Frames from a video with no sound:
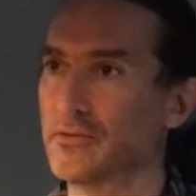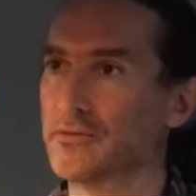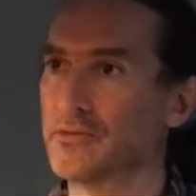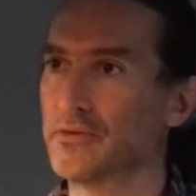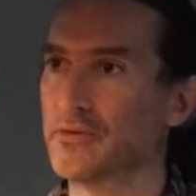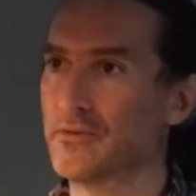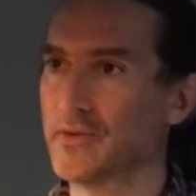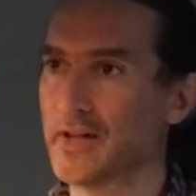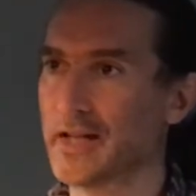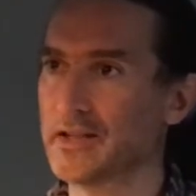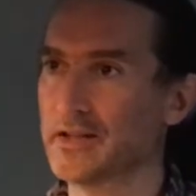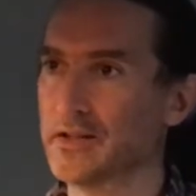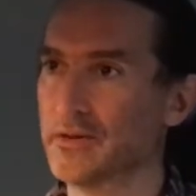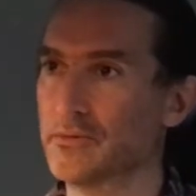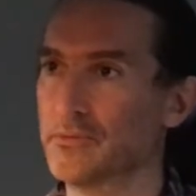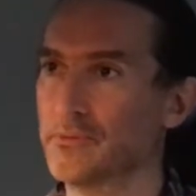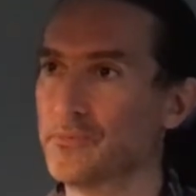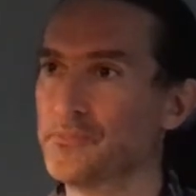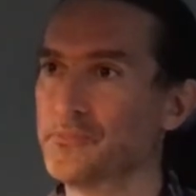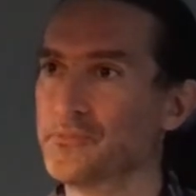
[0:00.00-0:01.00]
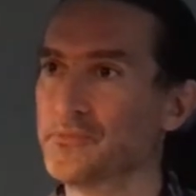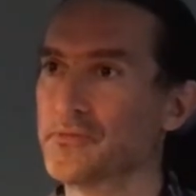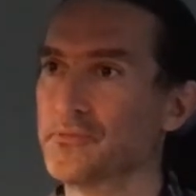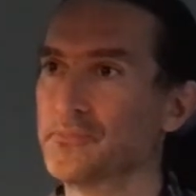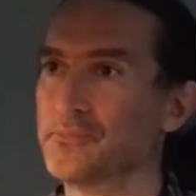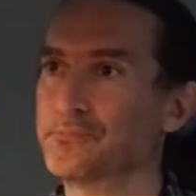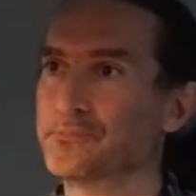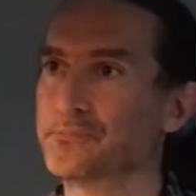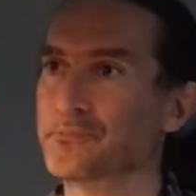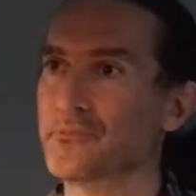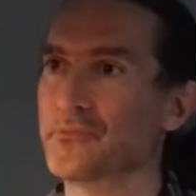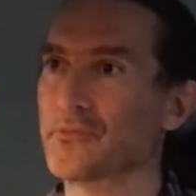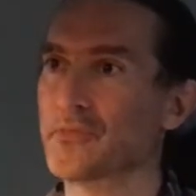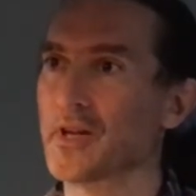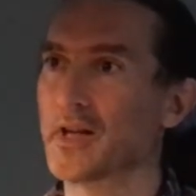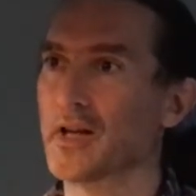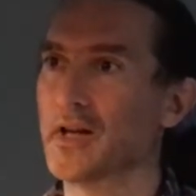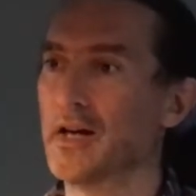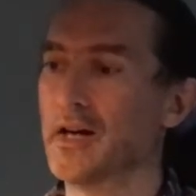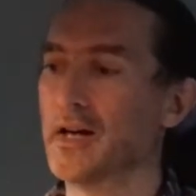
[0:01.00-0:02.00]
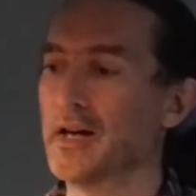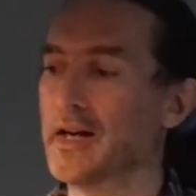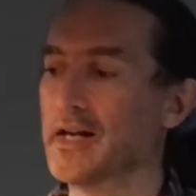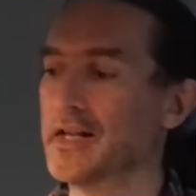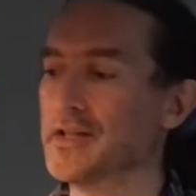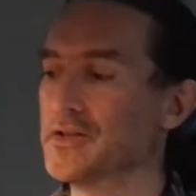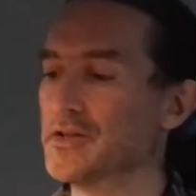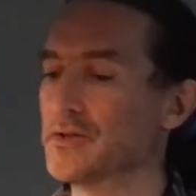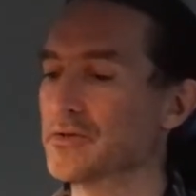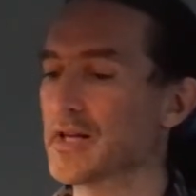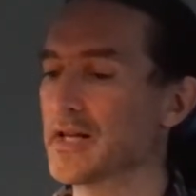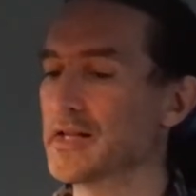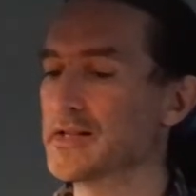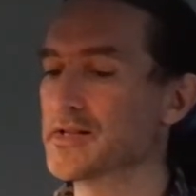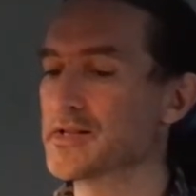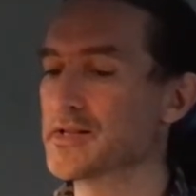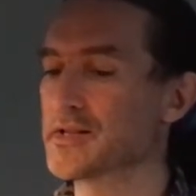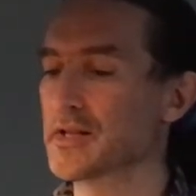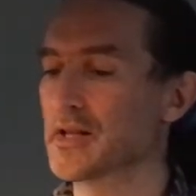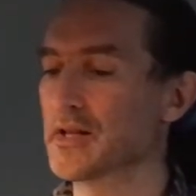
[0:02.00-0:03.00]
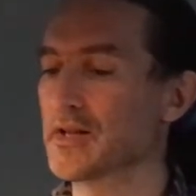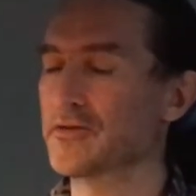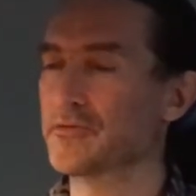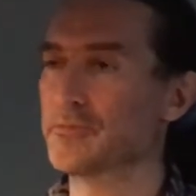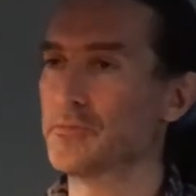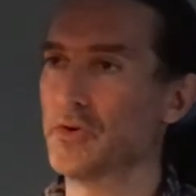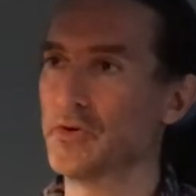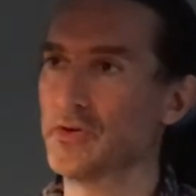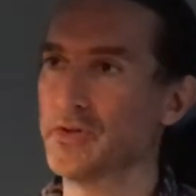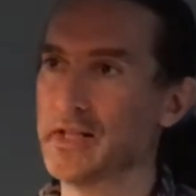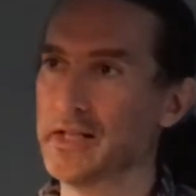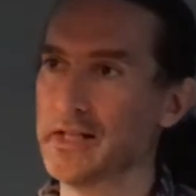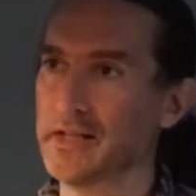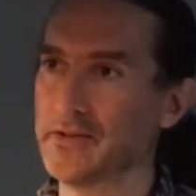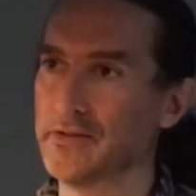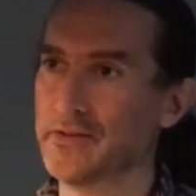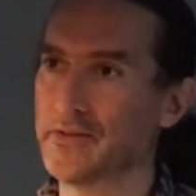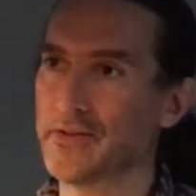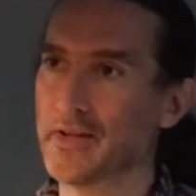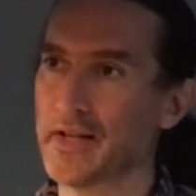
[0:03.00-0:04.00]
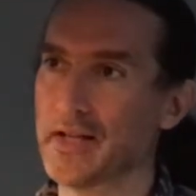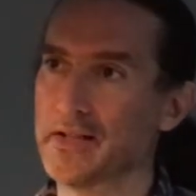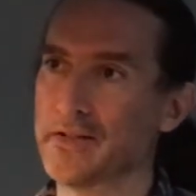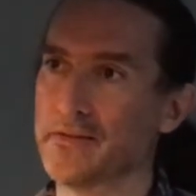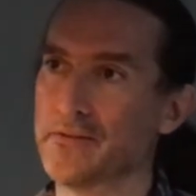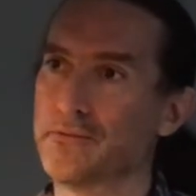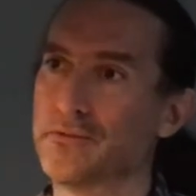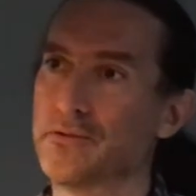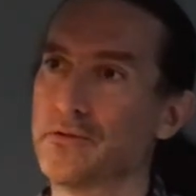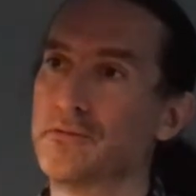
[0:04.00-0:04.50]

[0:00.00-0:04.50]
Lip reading: of value, and you can serve more needs and